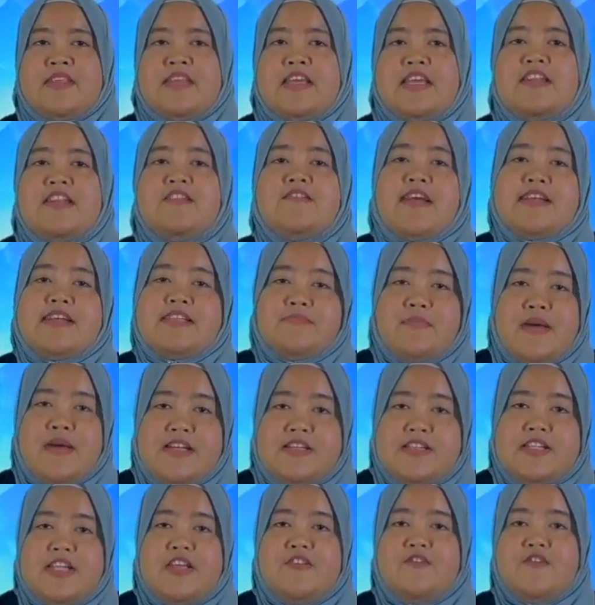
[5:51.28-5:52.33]
in
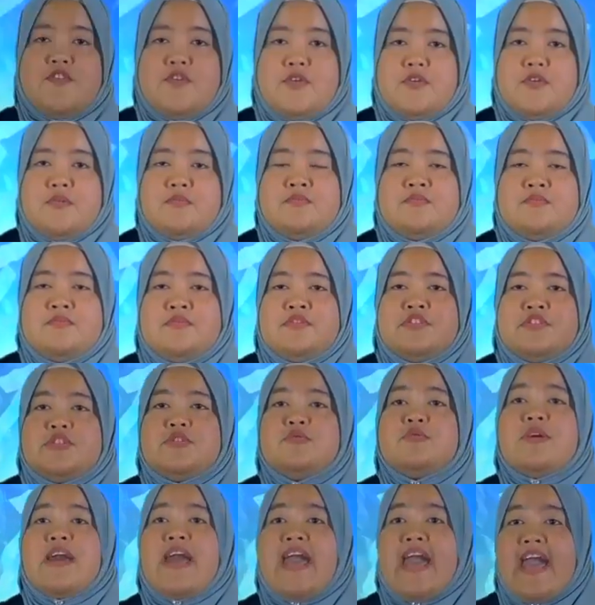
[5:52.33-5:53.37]
respective group
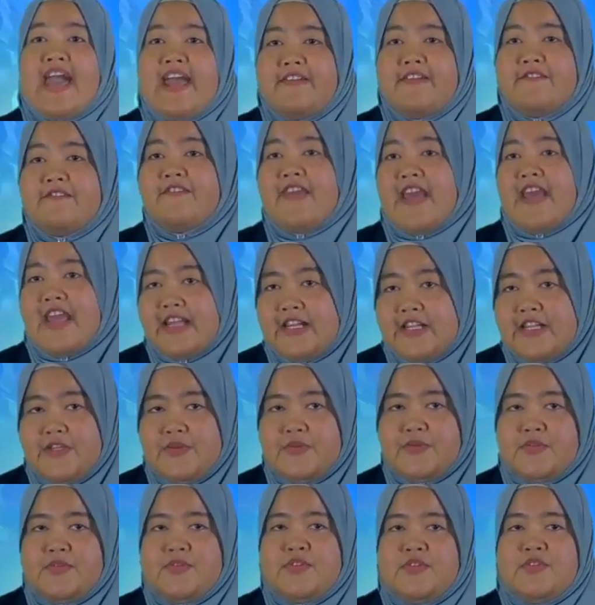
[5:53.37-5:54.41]
to add
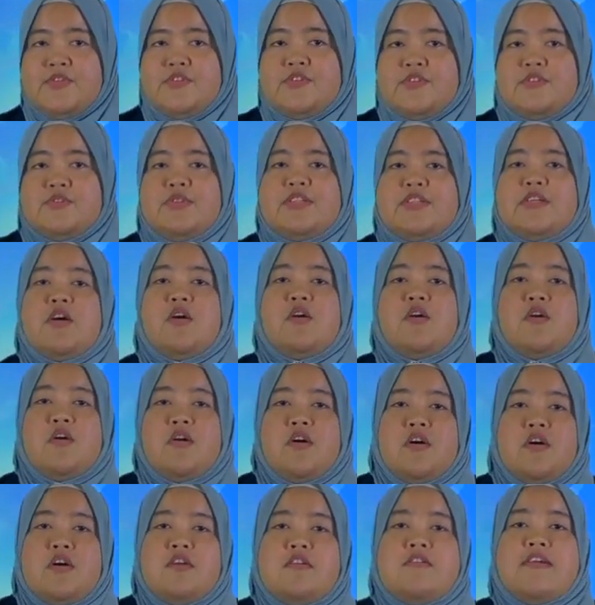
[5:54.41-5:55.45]
value to the
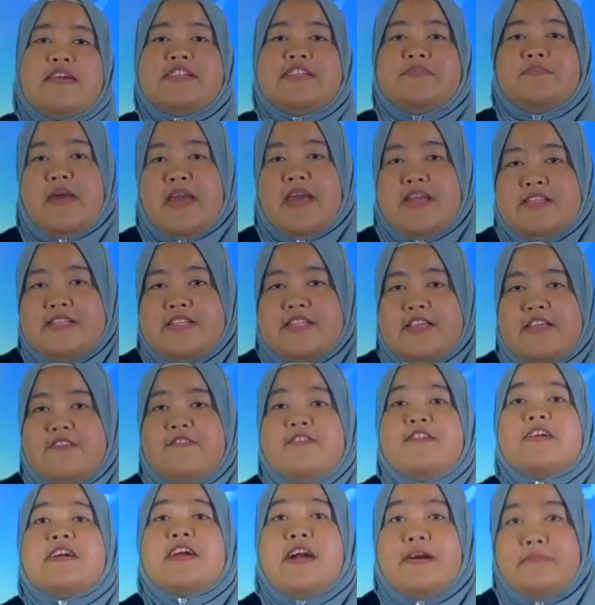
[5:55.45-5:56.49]
whole
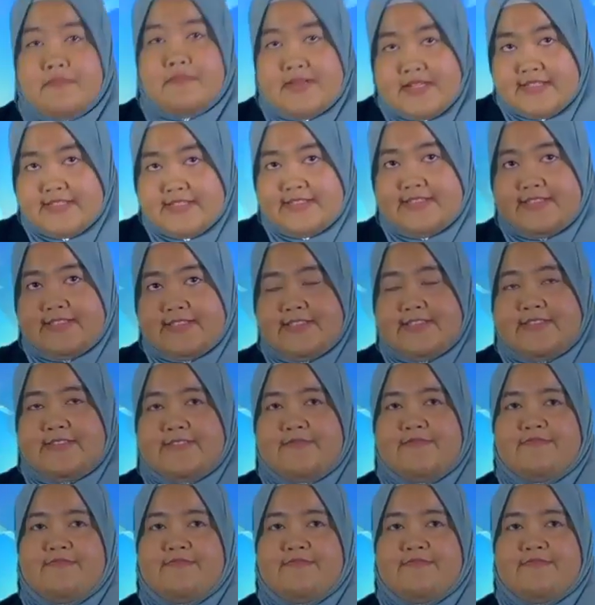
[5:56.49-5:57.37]
respective companies.